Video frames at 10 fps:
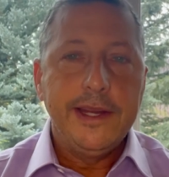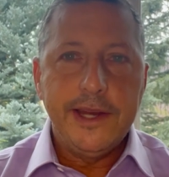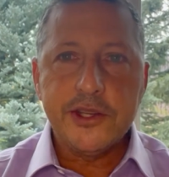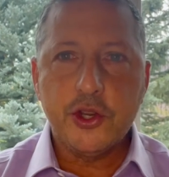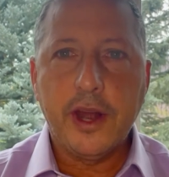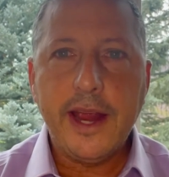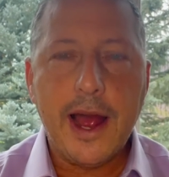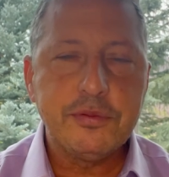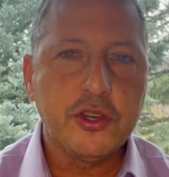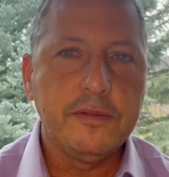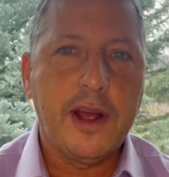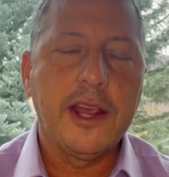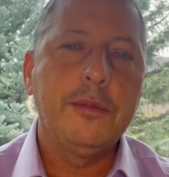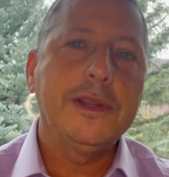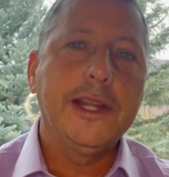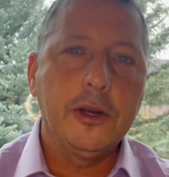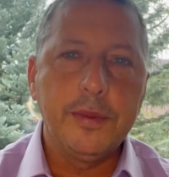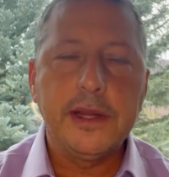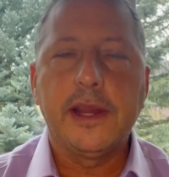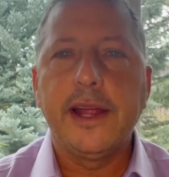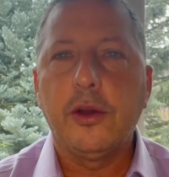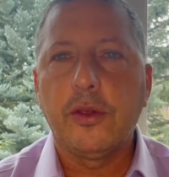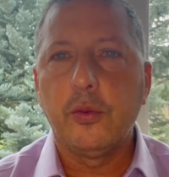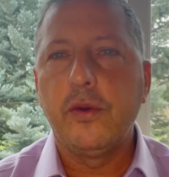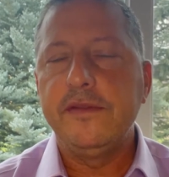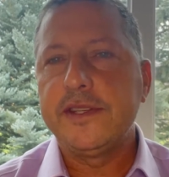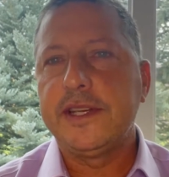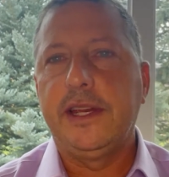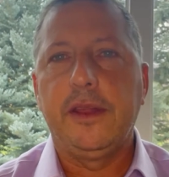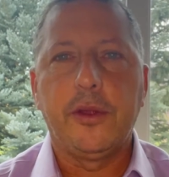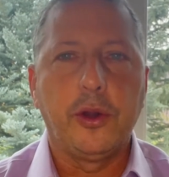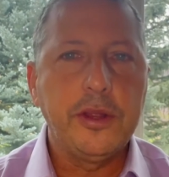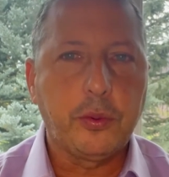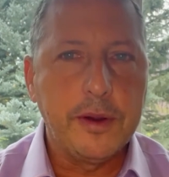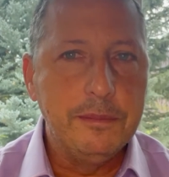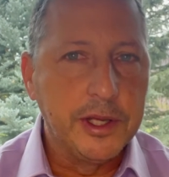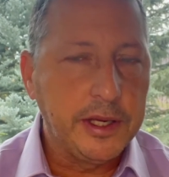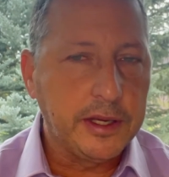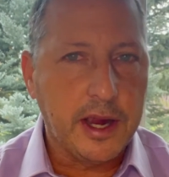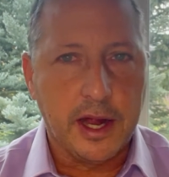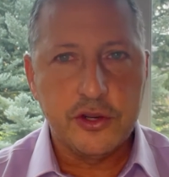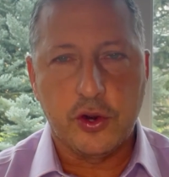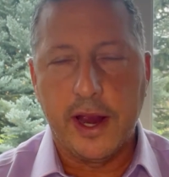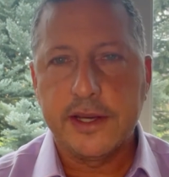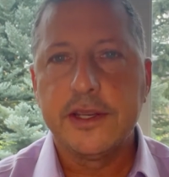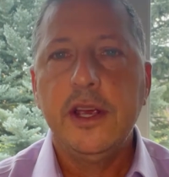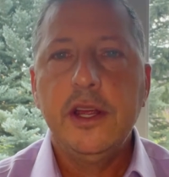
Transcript: Yesterday, option volume, a little bit lighter than we've seen. 33 million contracts